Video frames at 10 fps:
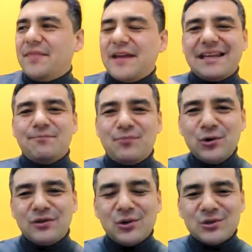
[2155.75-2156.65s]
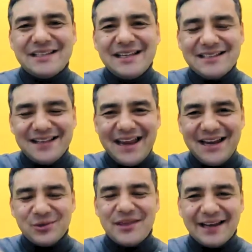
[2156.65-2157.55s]
that can put those seeds
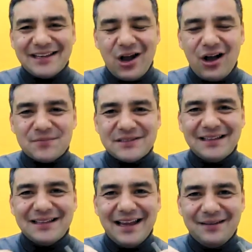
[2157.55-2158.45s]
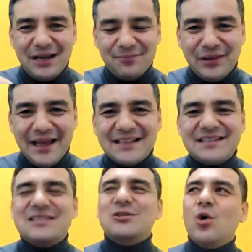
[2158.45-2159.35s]
into that cups and
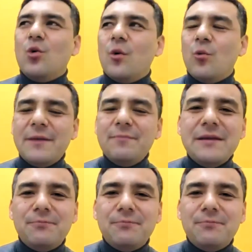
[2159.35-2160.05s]
plates. So when